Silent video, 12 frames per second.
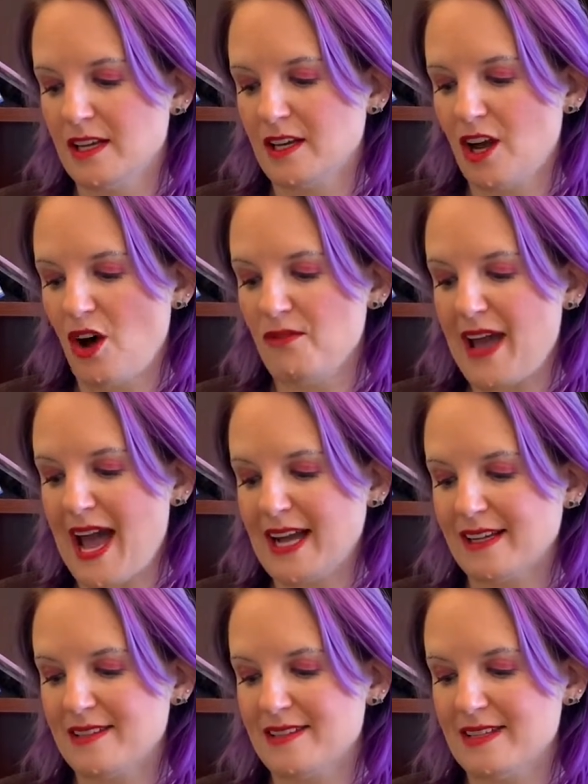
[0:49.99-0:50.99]

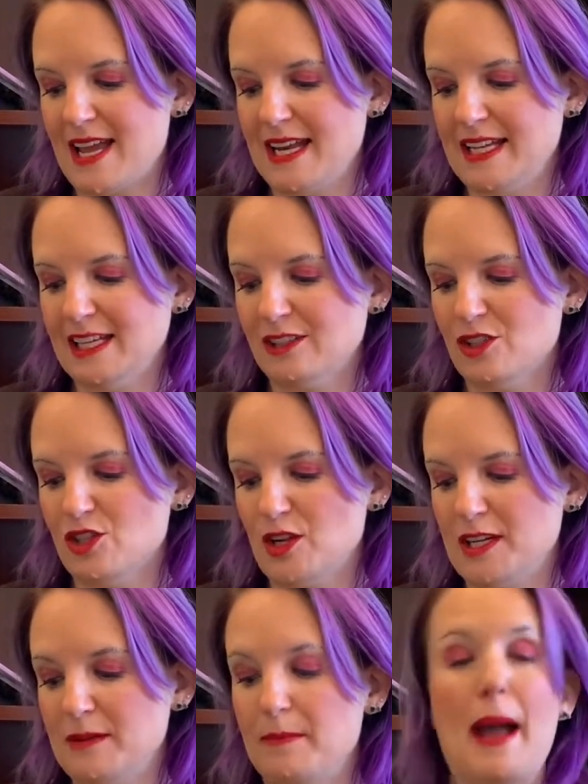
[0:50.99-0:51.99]
Kovacs and
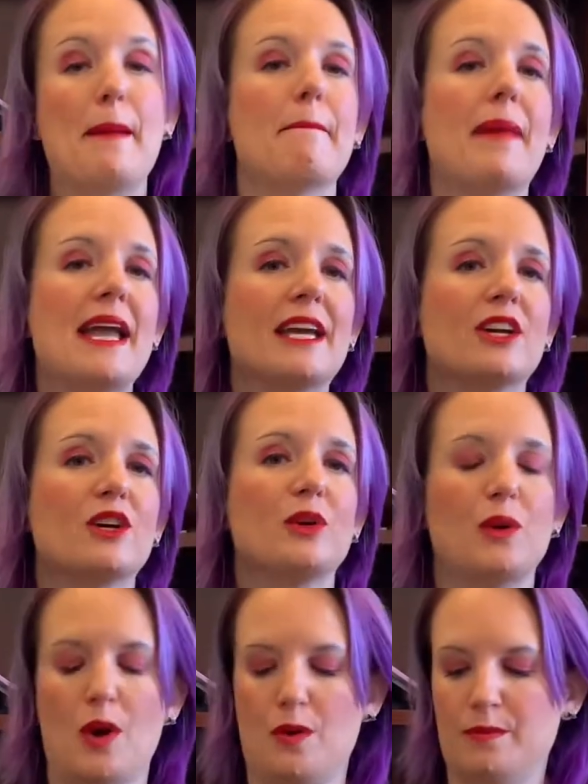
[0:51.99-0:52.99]
illustrated by Mike
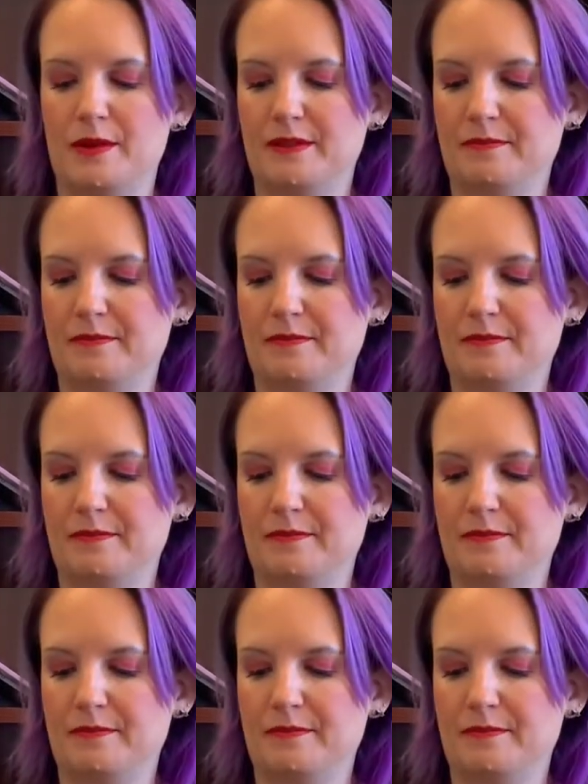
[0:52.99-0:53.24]
Crome.